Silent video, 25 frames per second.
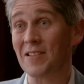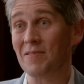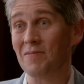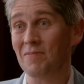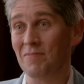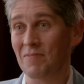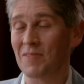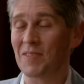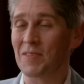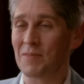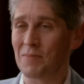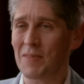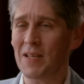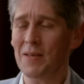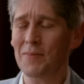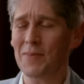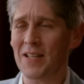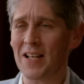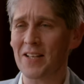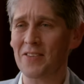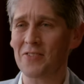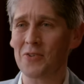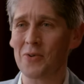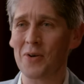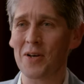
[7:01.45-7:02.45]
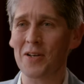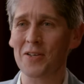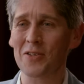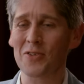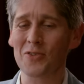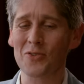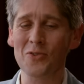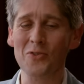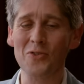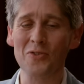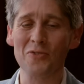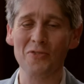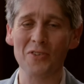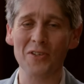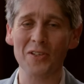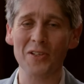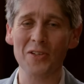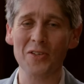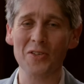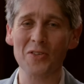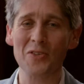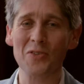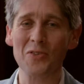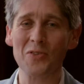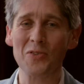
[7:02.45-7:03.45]
it. Maybe that's quite a useful
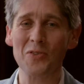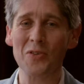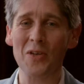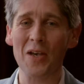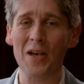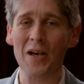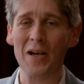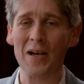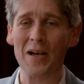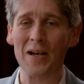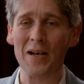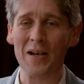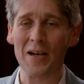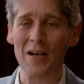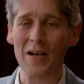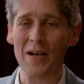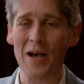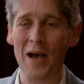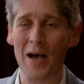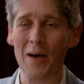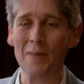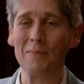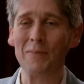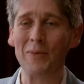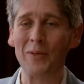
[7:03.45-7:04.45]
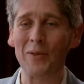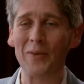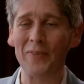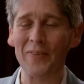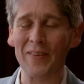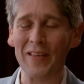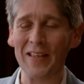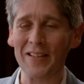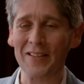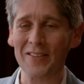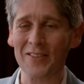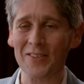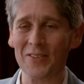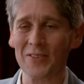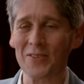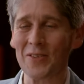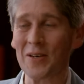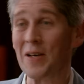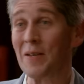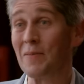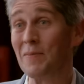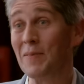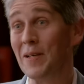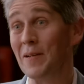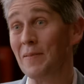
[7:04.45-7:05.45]
and humble thing to
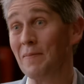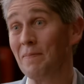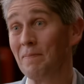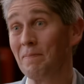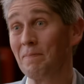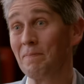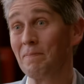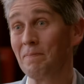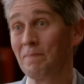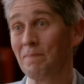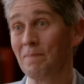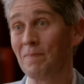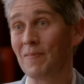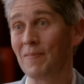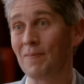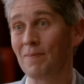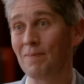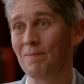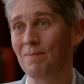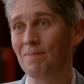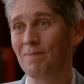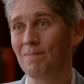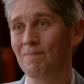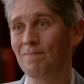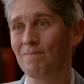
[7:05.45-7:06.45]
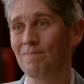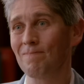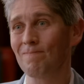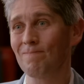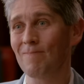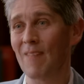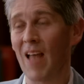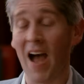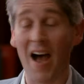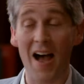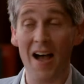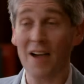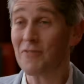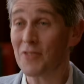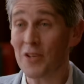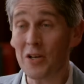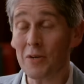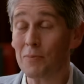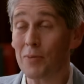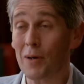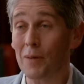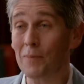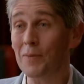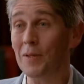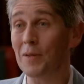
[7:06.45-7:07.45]
admit. And that's your view? I have no
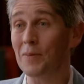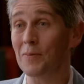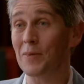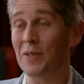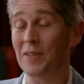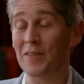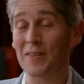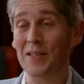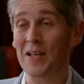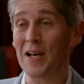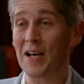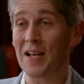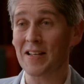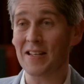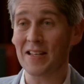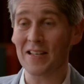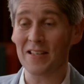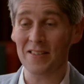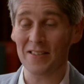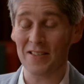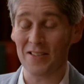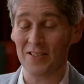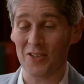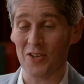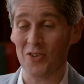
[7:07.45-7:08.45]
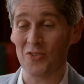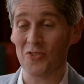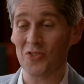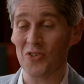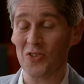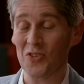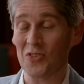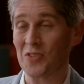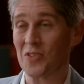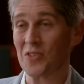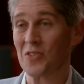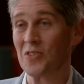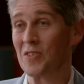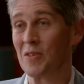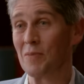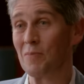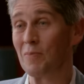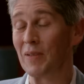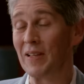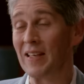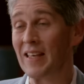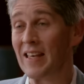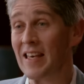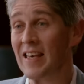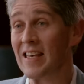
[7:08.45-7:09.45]
problem with the idea that consciousness
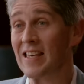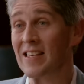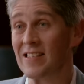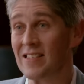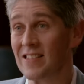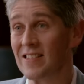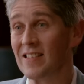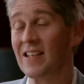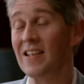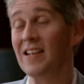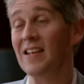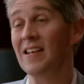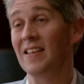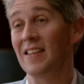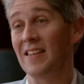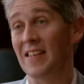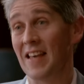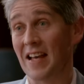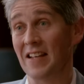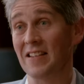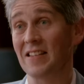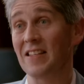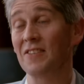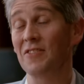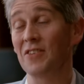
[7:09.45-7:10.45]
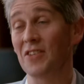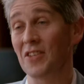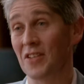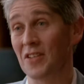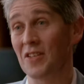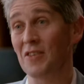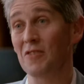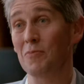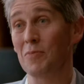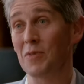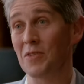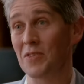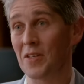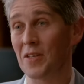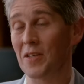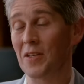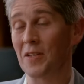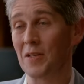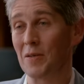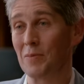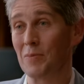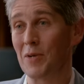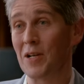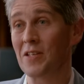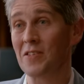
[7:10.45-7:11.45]
simply is the activity of
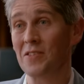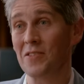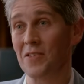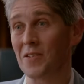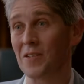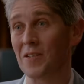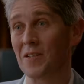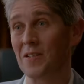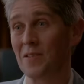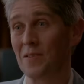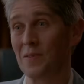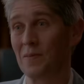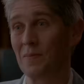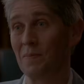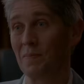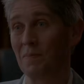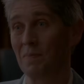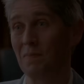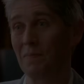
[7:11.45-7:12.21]
particular brain circuits.